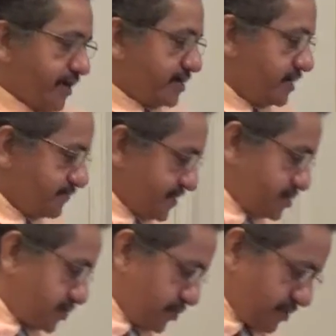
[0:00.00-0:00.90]
right?
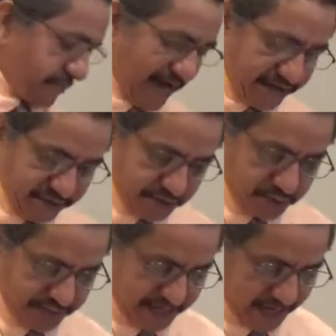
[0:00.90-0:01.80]
Let's go to Matthew
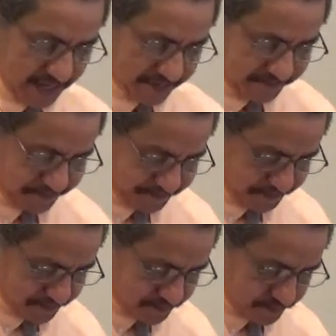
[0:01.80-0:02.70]
28.
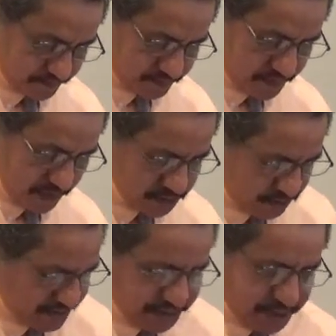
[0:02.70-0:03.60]
So
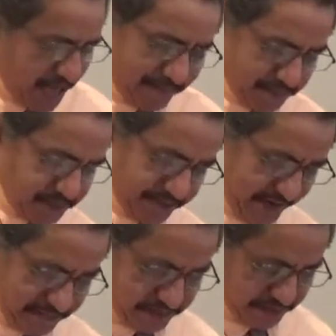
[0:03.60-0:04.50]
what does discipleship
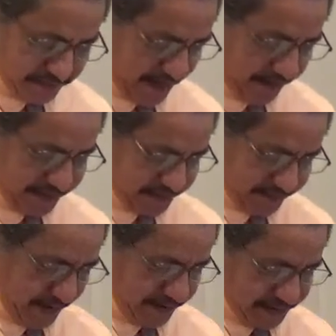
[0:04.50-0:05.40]
have to do with parent,
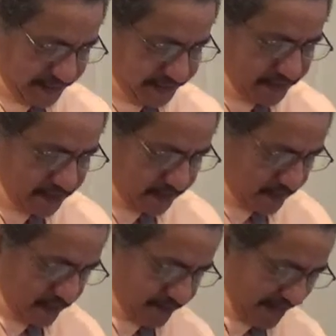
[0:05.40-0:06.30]
parenting?
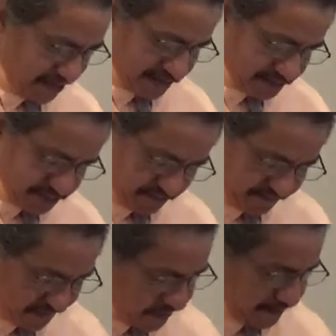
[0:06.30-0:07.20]
Um, and I think this is a
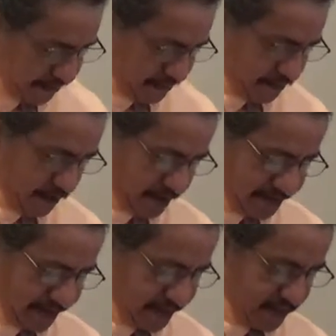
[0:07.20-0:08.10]
very important
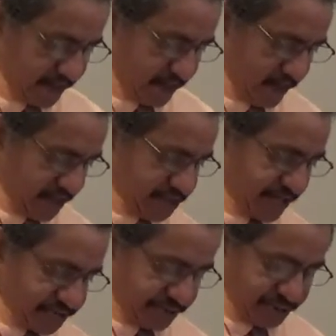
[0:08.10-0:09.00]
quality uh, to
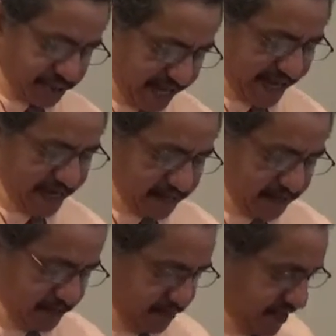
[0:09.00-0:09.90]

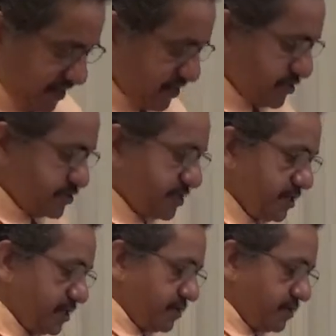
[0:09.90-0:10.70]
understand because